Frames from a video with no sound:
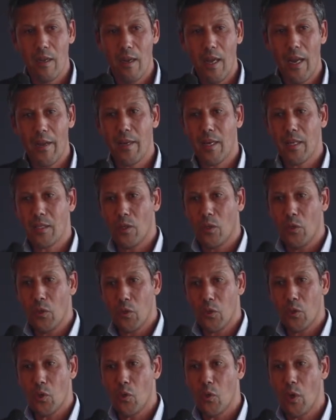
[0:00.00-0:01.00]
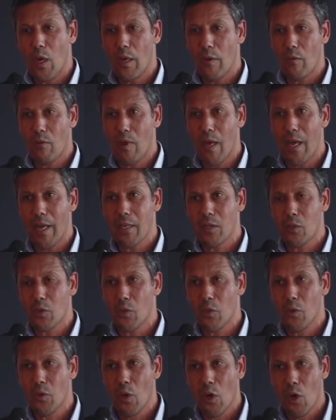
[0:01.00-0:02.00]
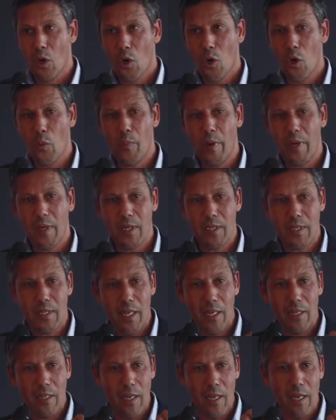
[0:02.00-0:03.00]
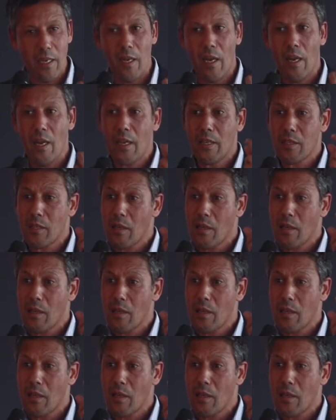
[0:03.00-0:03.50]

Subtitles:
And there is also a right to copy this data in an